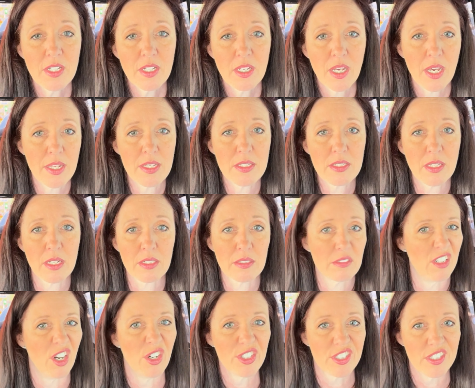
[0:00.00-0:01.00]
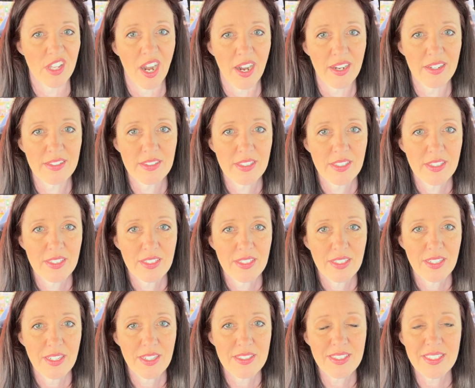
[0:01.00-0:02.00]
And he's like, "No, it's not."
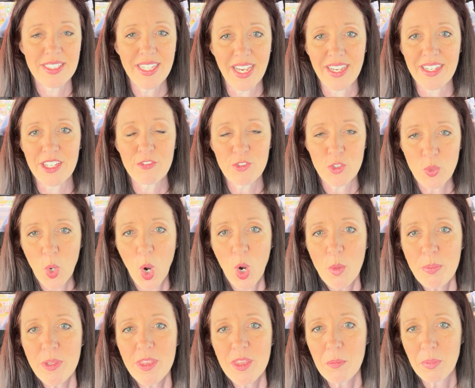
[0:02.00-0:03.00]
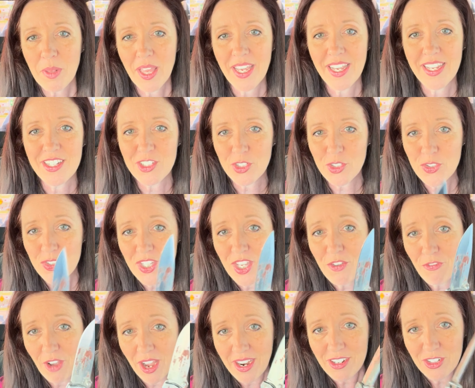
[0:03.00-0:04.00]
I said, "Yeah, if you open the blade, you'll see
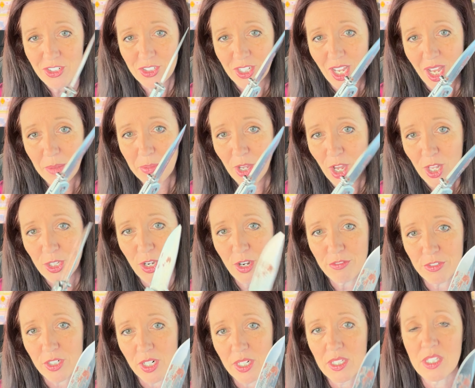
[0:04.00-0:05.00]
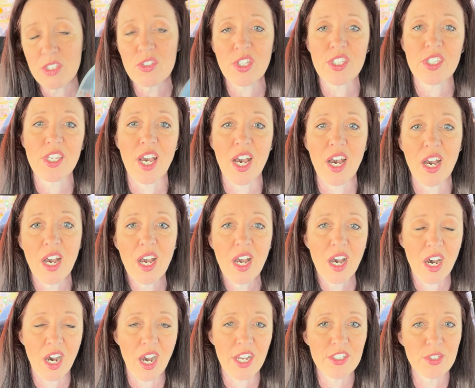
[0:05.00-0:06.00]
Firestop all over it." He's like, "Yeah,
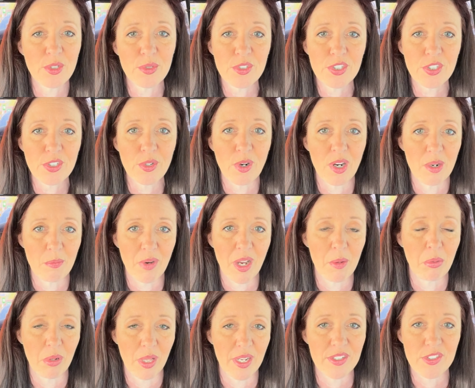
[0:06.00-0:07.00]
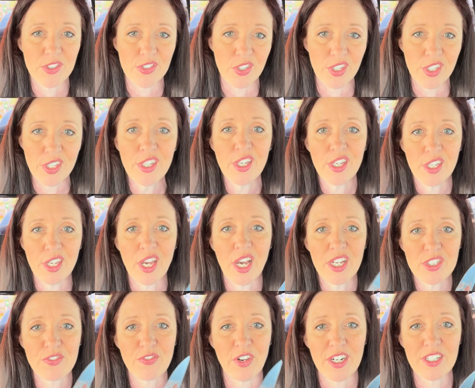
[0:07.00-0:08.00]
I do too on my blade. See, it
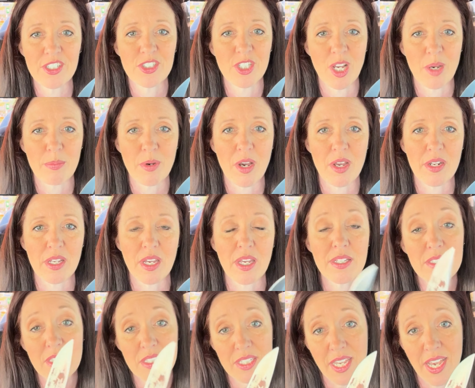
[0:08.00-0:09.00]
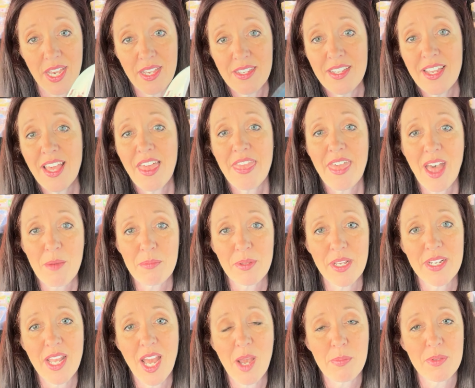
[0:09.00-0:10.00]
has Firestop on it." I said, "Yeah, that
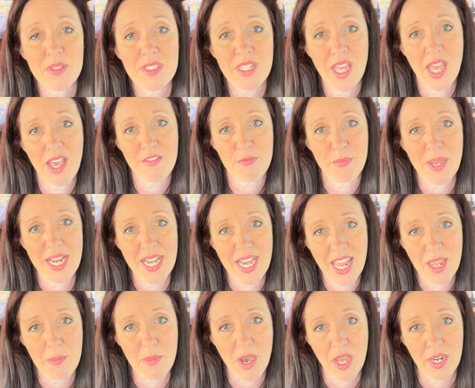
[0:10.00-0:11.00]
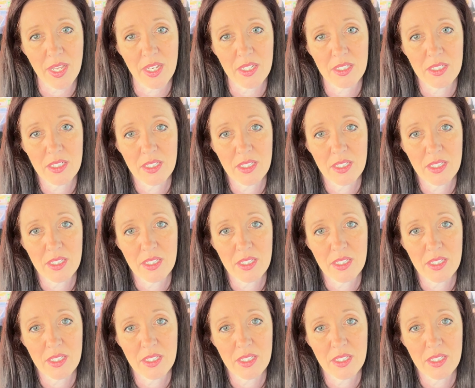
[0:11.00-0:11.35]
blade happens to have my name on it."